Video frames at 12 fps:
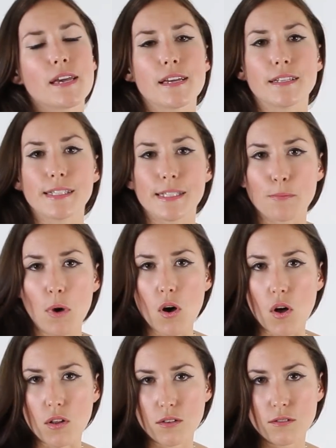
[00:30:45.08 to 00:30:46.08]
in
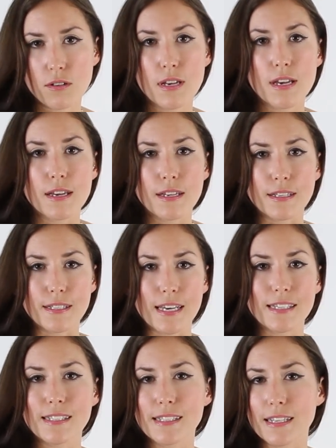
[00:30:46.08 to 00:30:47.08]
small?
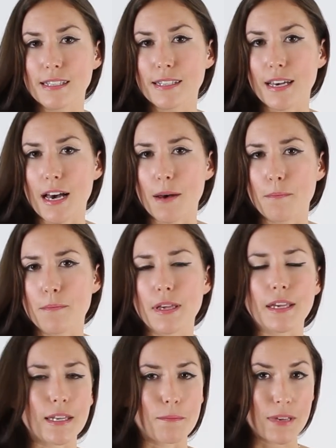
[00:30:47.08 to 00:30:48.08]
Does this come
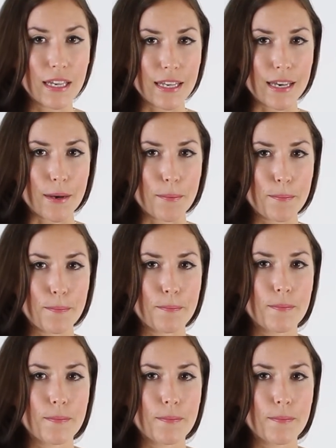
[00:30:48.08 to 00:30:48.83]
in medium?